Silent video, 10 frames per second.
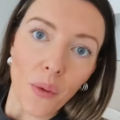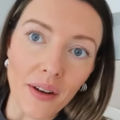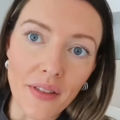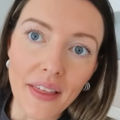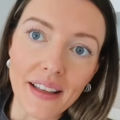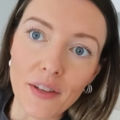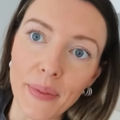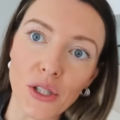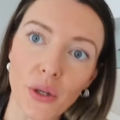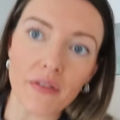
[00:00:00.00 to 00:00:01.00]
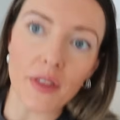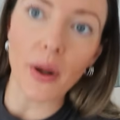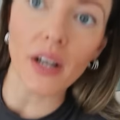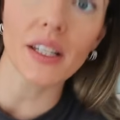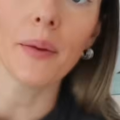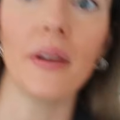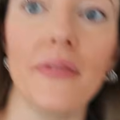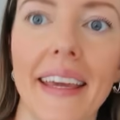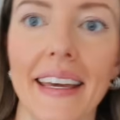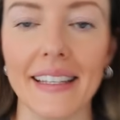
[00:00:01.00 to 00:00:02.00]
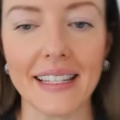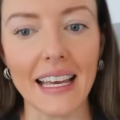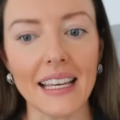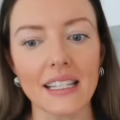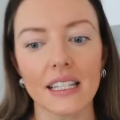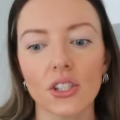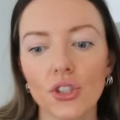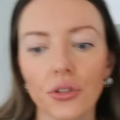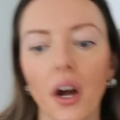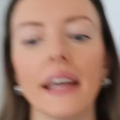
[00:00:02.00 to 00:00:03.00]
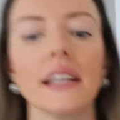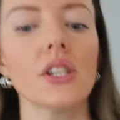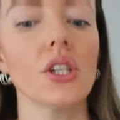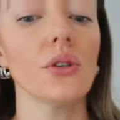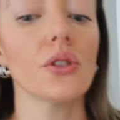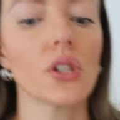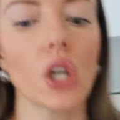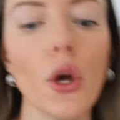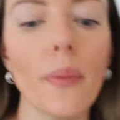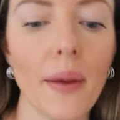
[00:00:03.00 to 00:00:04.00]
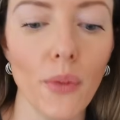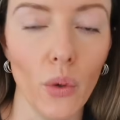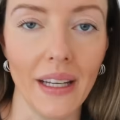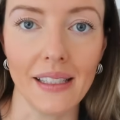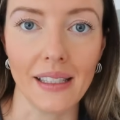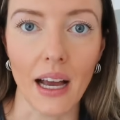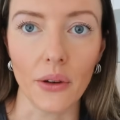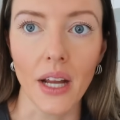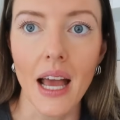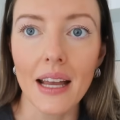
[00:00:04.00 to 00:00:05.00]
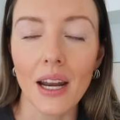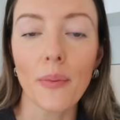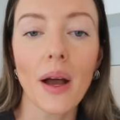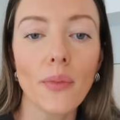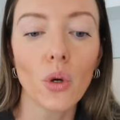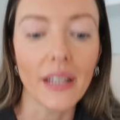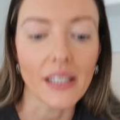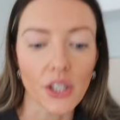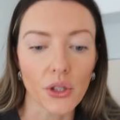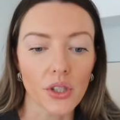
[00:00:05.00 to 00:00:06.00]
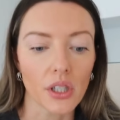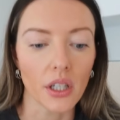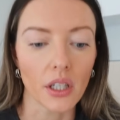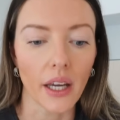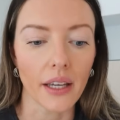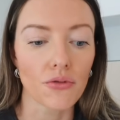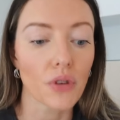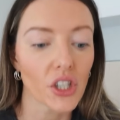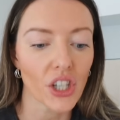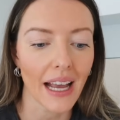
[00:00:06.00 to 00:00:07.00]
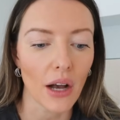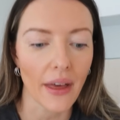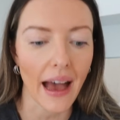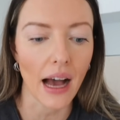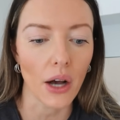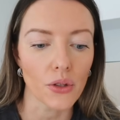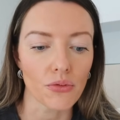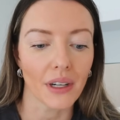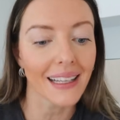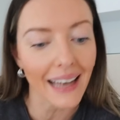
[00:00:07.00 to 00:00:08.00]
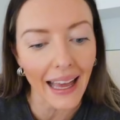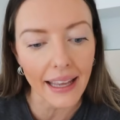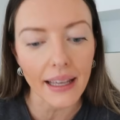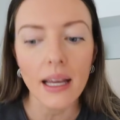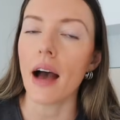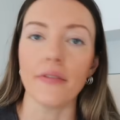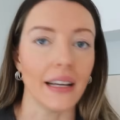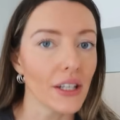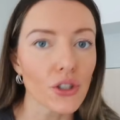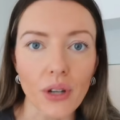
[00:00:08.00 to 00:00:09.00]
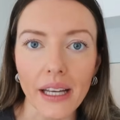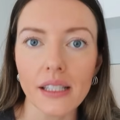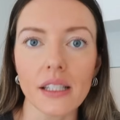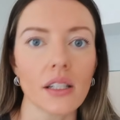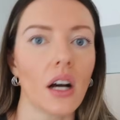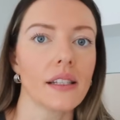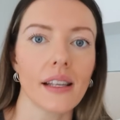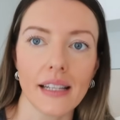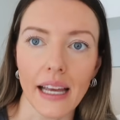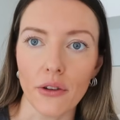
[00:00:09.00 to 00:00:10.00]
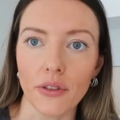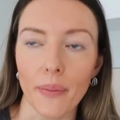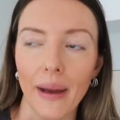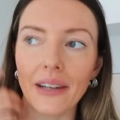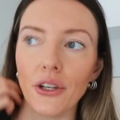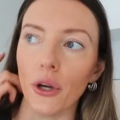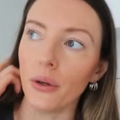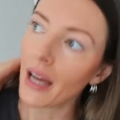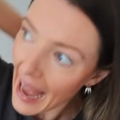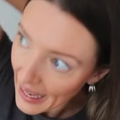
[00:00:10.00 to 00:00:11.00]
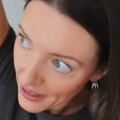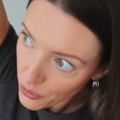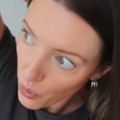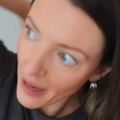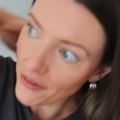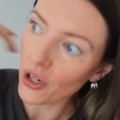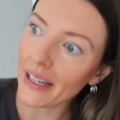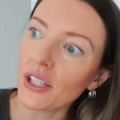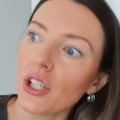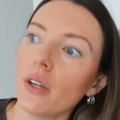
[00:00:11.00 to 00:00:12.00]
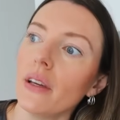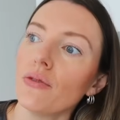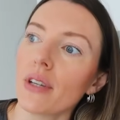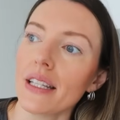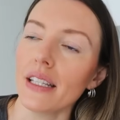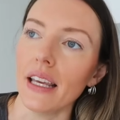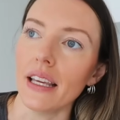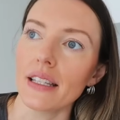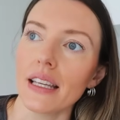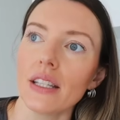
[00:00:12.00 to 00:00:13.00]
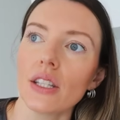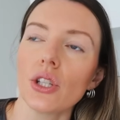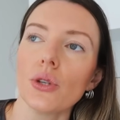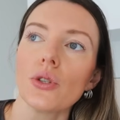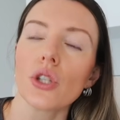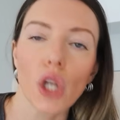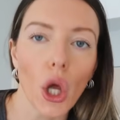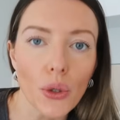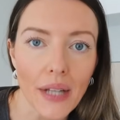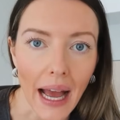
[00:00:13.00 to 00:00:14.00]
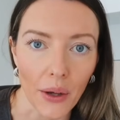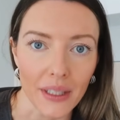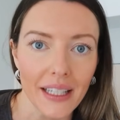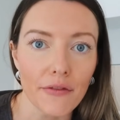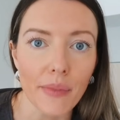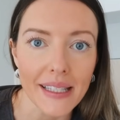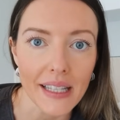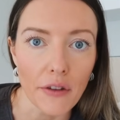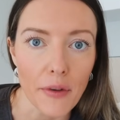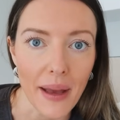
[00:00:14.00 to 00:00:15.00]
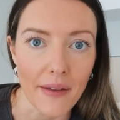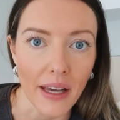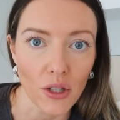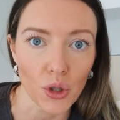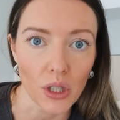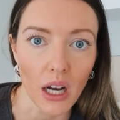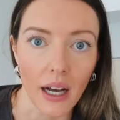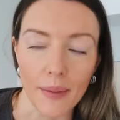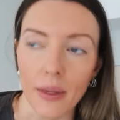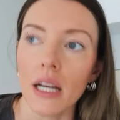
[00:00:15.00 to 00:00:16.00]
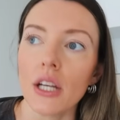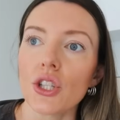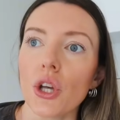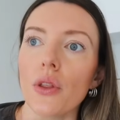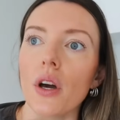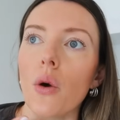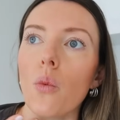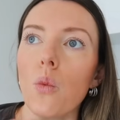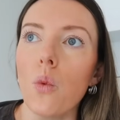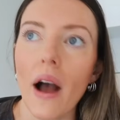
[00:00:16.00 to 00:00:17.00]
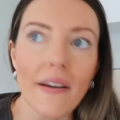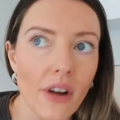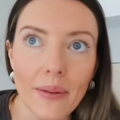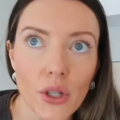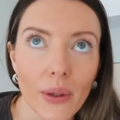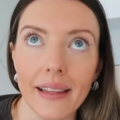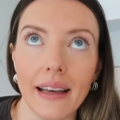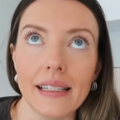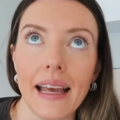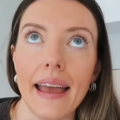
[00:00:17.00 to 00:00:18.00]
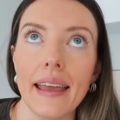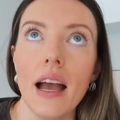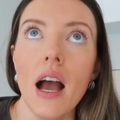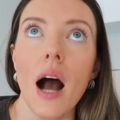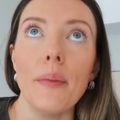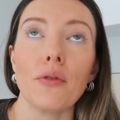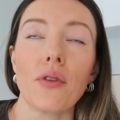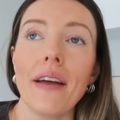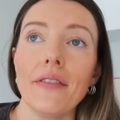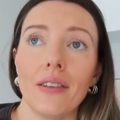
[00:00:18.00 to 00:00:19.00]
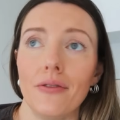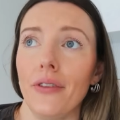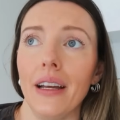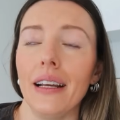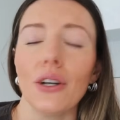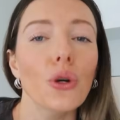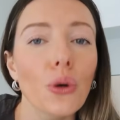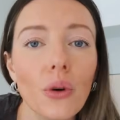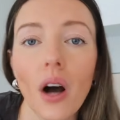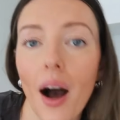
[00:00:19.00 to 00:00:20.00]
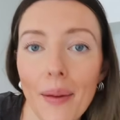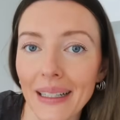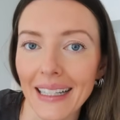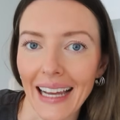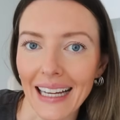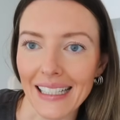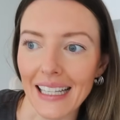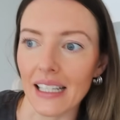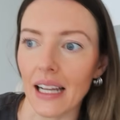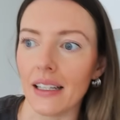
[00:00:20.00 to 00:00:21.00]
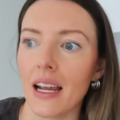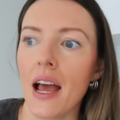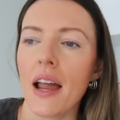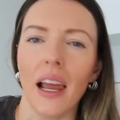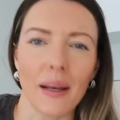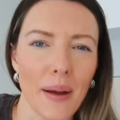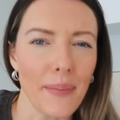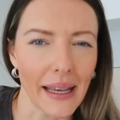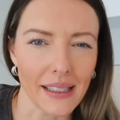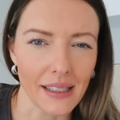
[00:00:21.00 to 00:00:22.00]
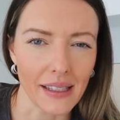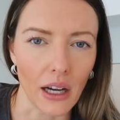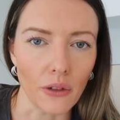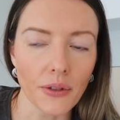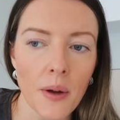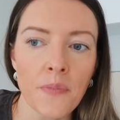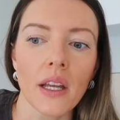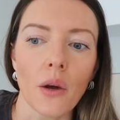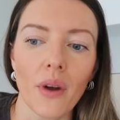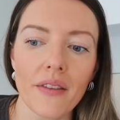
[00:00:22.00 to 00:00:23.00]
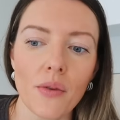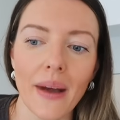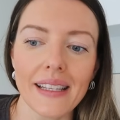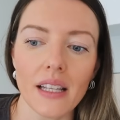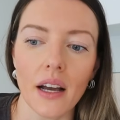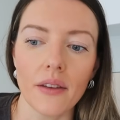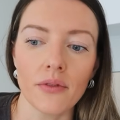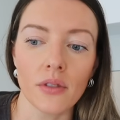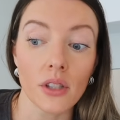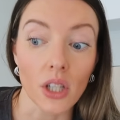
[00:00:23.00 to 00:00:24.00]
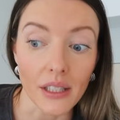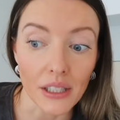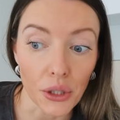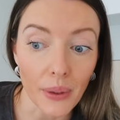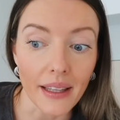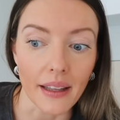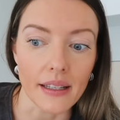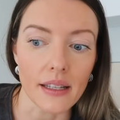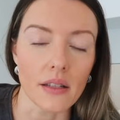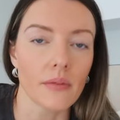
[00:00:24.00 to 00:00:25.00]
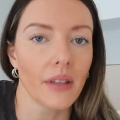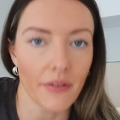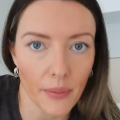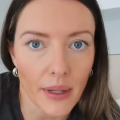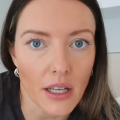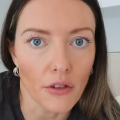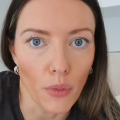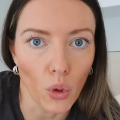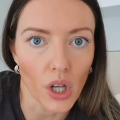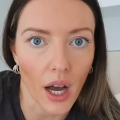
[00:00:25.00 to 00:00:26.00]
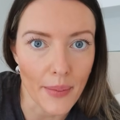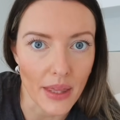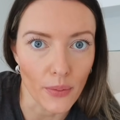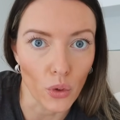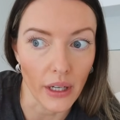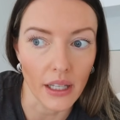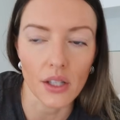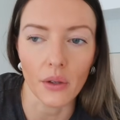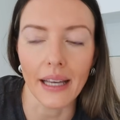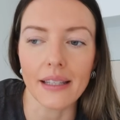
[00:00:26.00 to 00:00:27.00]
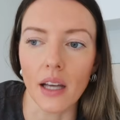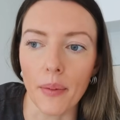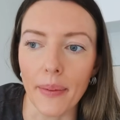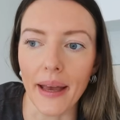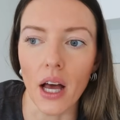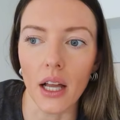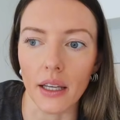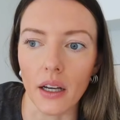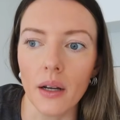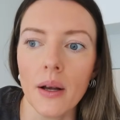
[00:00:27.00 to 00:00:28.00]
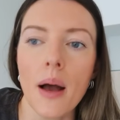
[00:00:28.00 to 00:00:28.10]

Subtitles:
One of the things I've been doing for the past couple of years is trying to slow my mornings down. Now, my mornings used to look like rushing out the house, running late, feeling stressed, starting the day off on a bad note. And what I've tried to do in recent years is to slow down, give myself a bit of extra time so that whatever I'm doing that day, I'm arriving feeling cool, calm and collected and like my best self. Now, one of the ways that I've started doing this is giving myself more time in the morning, so getting up a bit earlier.